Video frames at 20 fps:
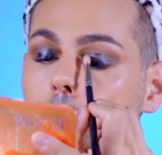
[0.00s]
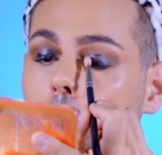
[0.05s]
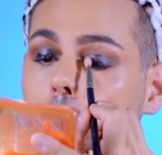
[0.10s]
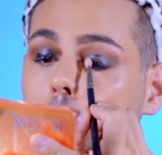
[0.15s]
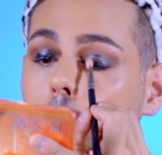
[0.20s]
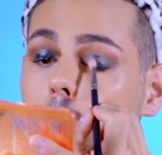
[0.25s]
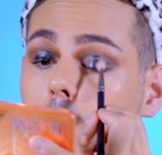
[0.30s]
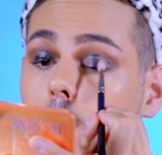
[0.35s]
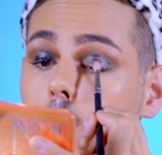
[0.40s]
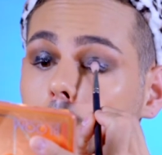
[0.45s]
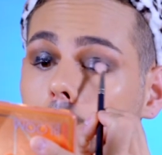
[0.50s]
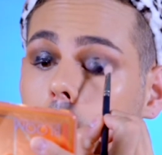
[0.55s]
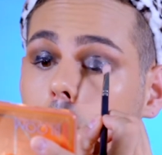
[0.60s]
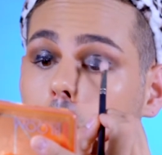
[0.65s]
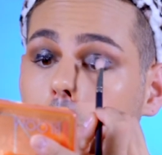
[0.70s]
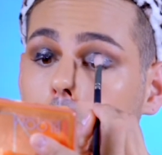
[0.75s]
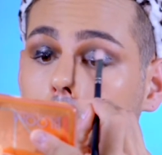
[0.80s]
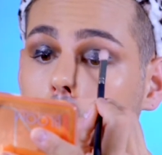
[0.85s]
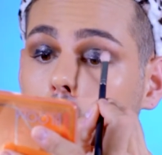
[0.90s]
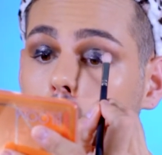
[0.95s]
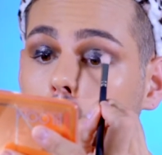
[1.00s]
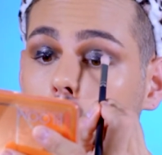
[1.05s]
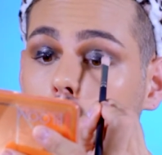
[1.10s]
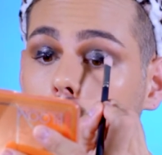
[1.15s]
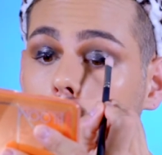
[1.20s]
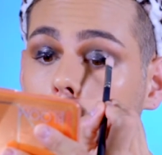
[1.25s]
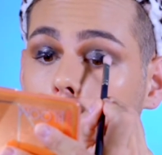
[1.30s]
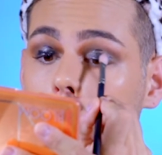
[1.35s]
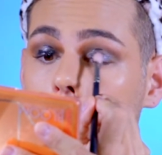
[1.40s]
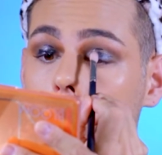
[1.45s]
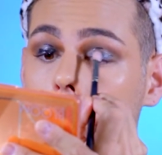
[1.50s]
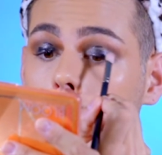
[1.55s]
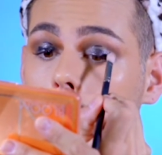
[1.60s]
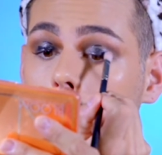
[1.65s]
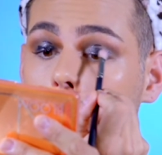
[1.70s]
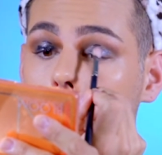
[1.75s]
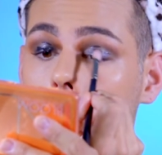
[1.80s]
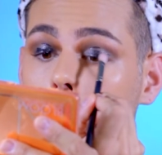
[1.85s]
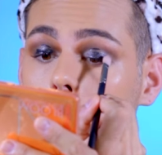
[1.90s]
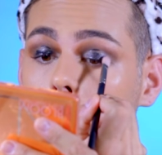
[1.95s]
I'm gonna start
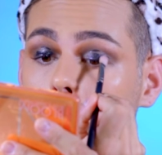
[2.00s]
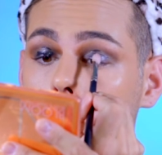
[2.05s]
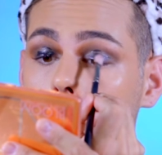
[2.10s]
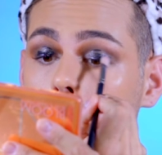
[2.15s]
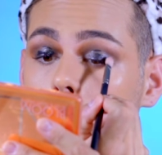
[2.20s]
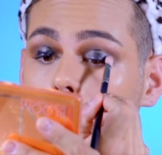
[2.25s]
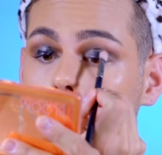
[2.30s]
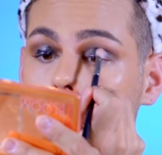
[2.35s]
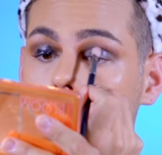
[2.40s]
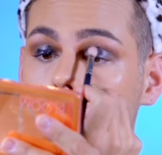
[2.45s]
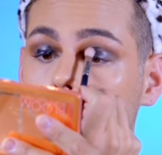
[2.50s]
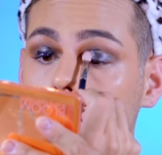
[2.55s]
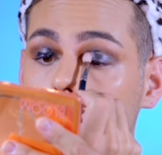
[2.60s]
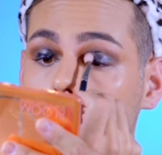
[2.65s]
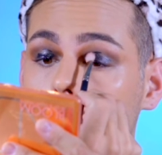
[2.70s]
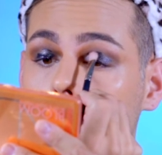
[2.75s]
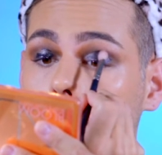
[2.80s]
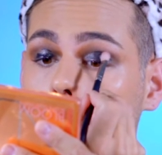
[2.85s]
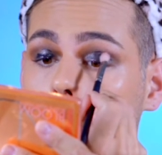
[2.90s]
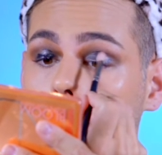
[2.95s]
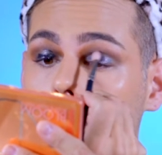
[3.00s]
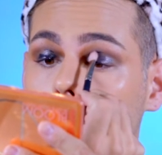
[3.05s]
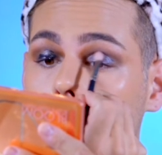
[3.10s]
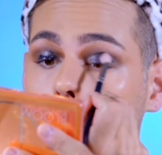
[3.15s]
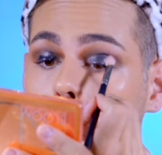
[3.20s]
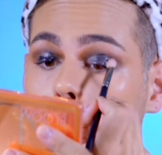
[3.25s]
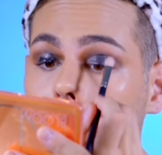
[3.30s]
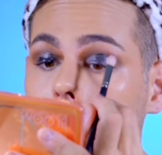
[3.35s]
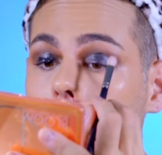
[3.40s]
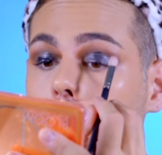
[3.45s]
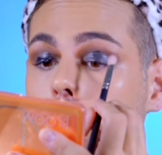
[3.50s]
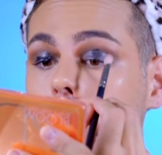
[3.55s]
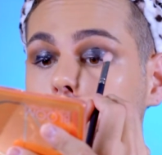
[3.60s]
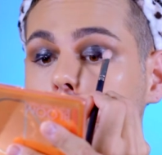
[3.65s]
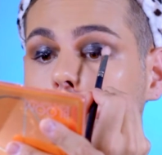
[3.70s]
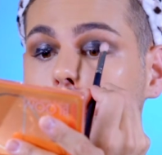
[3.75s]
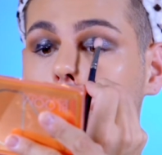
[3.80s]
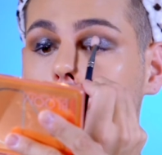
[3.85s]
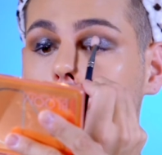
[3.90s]
blending that up and out.